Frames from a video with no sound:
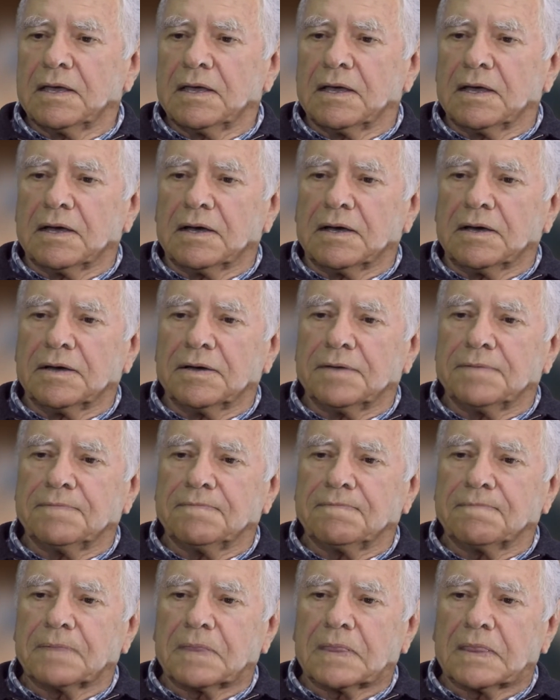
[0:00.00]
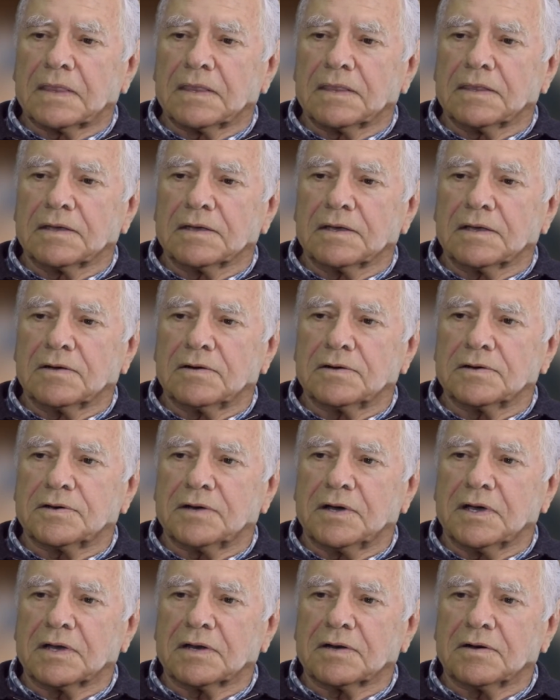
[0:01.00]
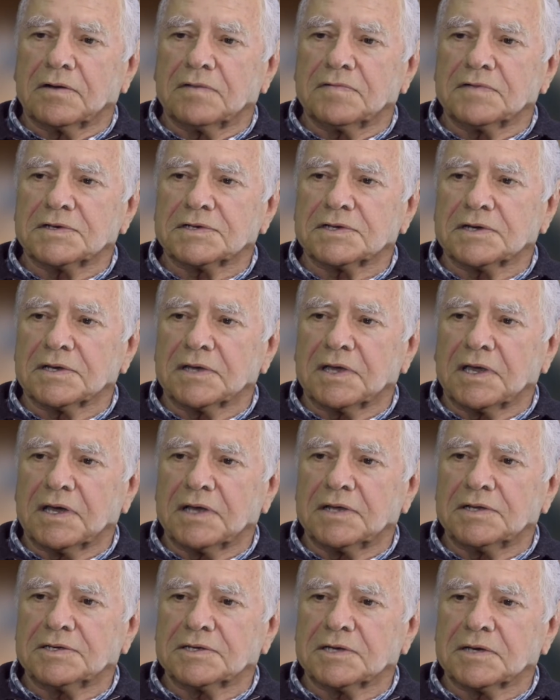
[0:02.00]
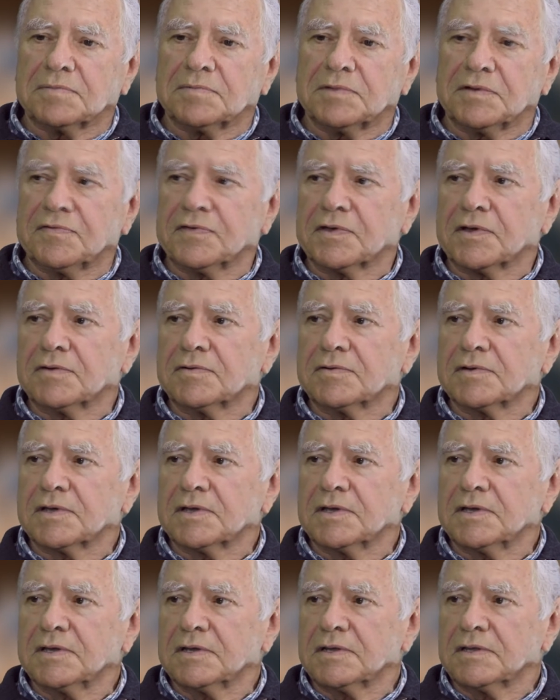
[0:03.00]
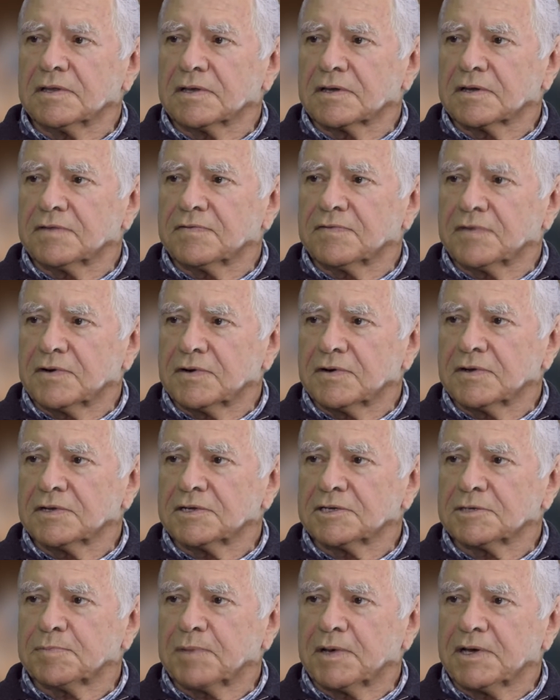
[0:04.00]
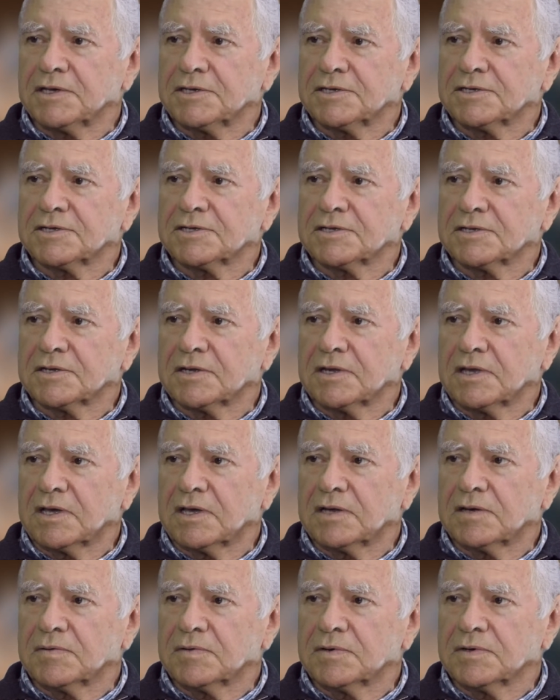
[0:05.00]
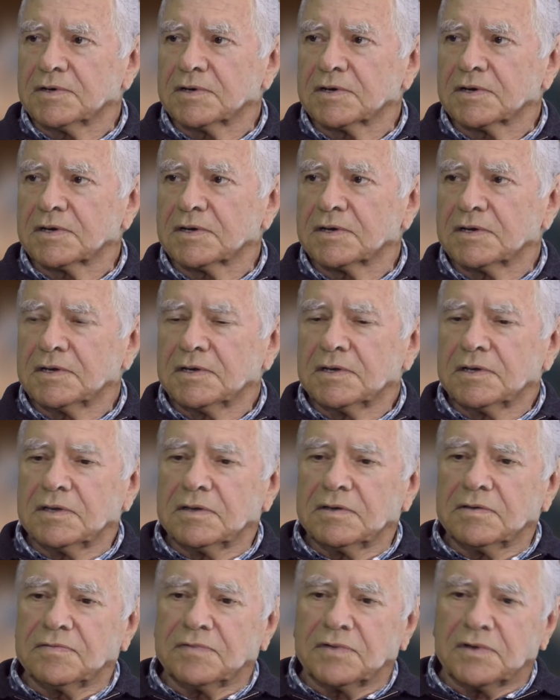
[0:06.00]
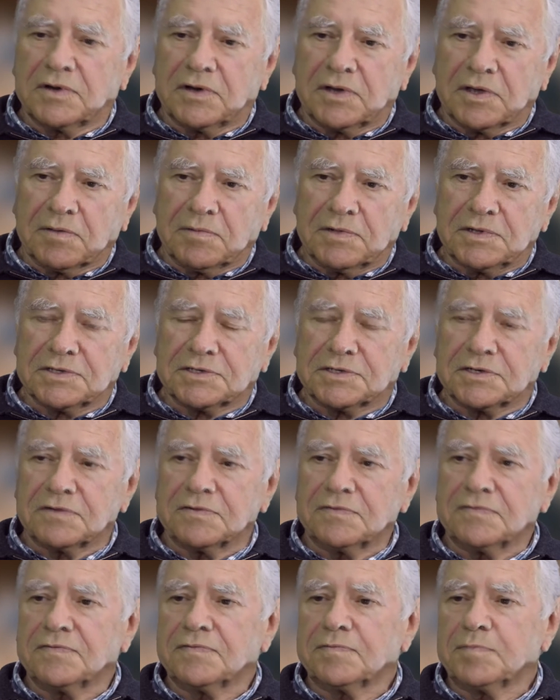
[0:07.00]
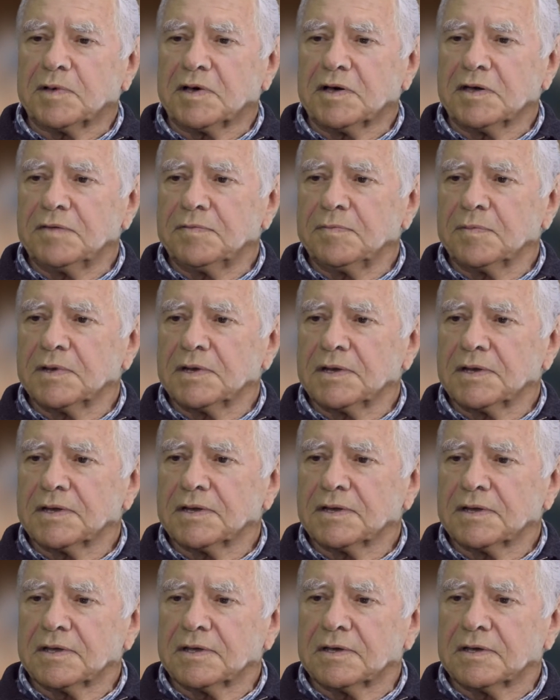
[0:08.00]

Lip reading: The contractor obviously had some difficulty in the confined spaces that he had to work, varying widths of pavement.